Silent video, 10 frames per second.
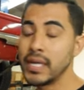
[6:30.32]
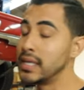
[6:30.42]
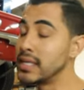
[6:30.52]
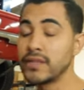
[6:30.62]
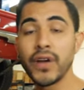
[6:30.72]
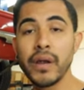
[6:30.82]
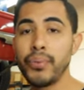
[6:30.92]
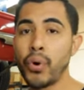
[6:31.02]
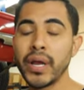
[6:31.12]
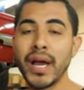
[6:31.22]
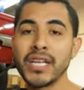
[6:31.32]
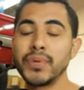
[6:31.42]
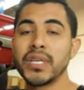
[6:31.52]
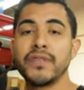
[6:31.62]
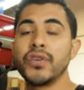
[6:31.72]
This is very important, guys,
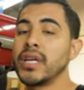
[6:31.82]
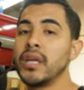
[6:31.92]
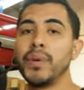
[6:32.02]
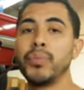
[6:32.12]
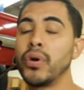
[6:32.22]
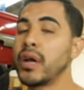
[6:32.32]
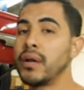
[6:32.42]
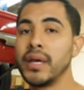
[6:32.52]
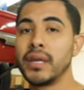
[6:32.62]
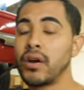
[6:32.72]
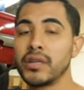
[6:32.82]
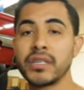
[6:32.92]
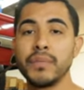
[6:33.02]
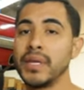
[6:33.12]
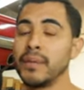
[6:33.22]
because if you're telling people the car's
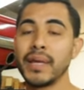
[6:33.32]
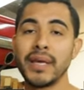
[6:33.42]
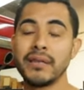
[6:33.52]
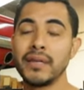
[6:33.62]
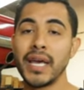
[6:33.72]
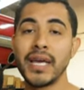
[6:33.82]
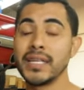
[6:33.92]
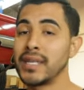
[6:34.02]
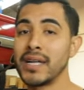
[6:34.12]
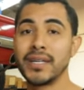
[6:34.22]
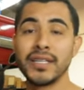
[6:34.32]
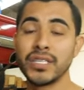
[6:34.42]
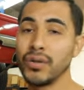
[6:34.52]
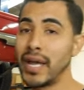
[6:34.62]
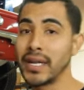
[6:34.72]
gonna be done by the end of the day and it's not done
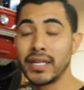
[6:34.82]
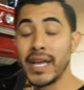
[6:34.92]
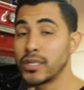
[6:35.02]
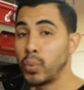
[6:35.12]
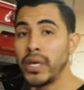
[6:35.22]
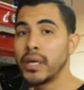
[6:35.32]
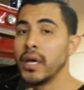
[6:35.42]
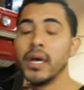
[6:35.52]
till like next week,